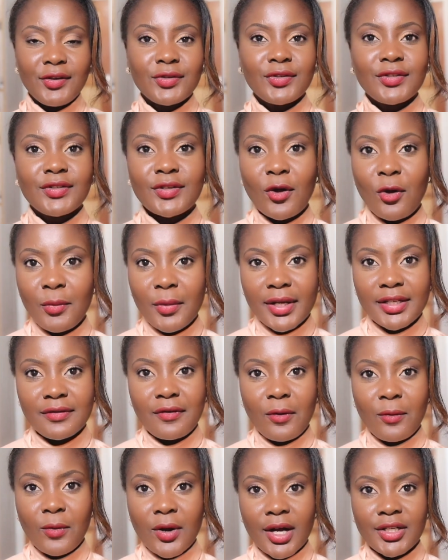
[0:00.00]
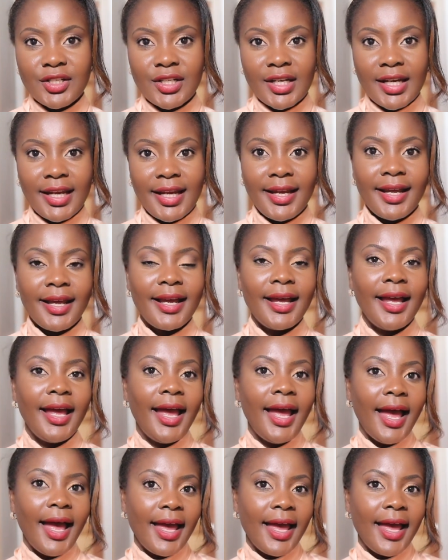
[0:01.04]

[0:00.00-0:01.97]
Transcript: you so much for watching.